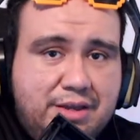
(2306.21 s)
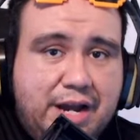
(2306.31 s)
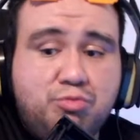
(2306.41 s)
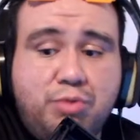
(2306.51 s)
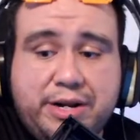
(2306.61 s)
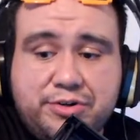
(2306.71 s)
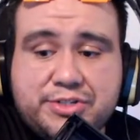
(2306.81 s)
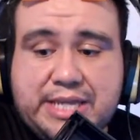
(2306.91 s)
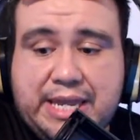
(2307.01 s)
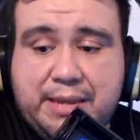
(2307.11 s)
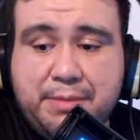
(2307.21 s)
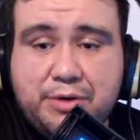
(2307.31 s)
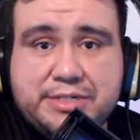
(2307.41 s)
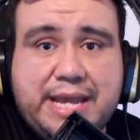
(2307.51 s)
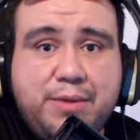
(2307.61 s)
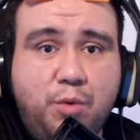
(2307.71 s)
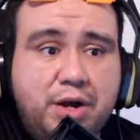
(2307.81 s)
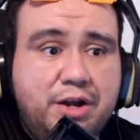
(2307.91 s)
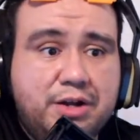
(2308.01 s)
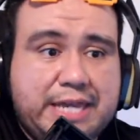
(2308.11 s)
Outriders came out day
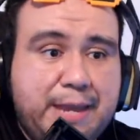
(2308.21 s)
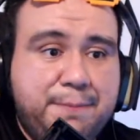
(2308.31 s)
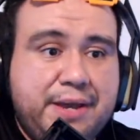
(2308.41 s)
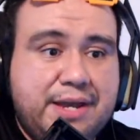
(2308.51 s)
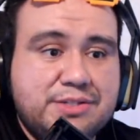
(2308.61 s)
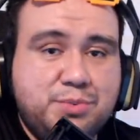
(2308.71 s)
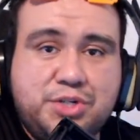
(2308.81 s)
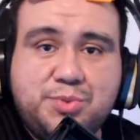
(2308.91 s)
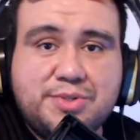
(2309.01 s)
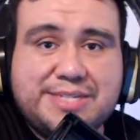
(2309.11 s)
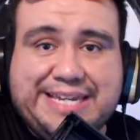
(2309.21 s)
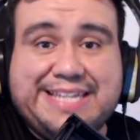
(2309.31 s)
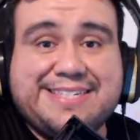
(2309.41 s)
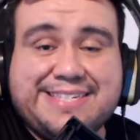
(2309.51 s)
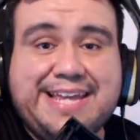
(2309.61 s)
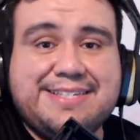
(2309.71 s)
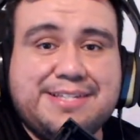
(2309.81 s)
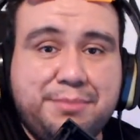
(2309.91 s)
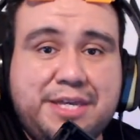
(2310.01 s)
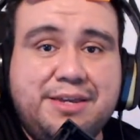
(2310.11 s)
1 on Game Pass, which was like insane
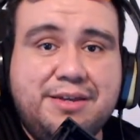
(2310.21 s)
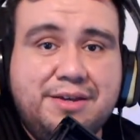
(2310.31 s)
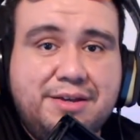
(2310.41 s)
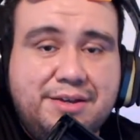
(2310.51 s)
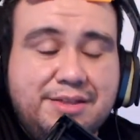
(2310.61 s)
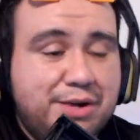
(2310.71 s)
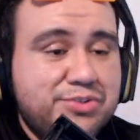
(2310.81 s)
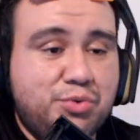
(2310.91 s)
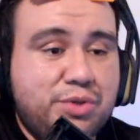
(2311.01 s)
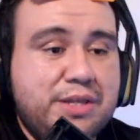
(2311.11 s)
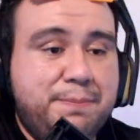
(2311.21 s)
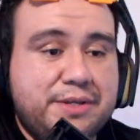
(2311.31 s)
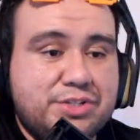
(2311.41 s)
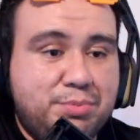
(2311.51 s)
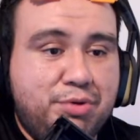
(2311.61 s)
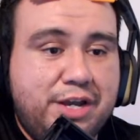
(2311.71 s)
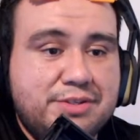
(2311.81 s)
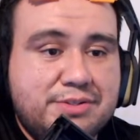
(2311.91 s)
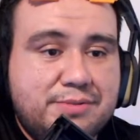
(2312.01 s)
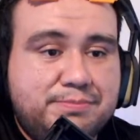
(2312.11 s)
to me. That was a really big
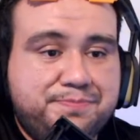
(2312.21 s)
surprise.